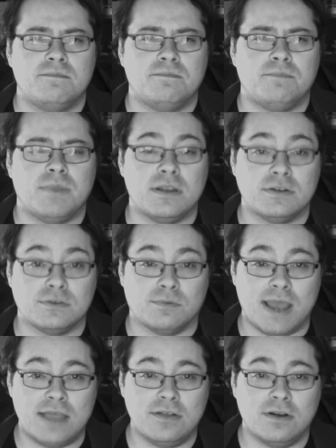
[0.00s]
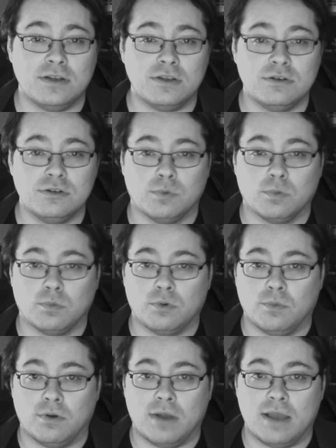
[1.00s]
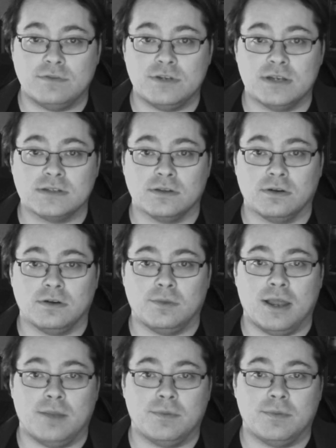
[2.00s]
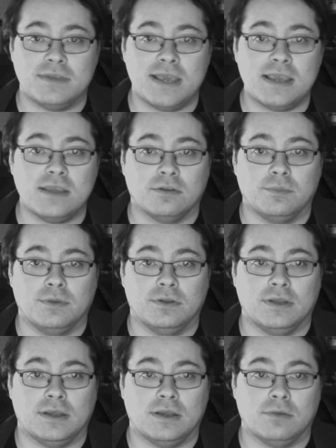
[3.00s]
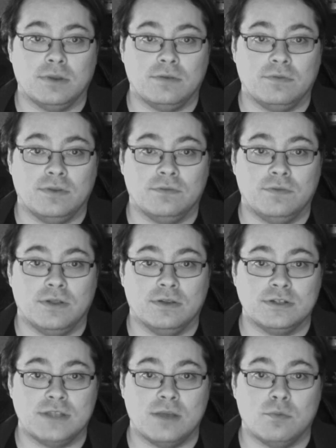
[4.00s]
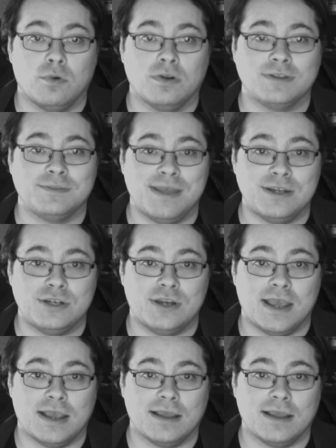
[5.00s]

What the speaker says: But there's a rather unusual rumor I've just learned about a particular building in Greenfield Village that warrants mentioning.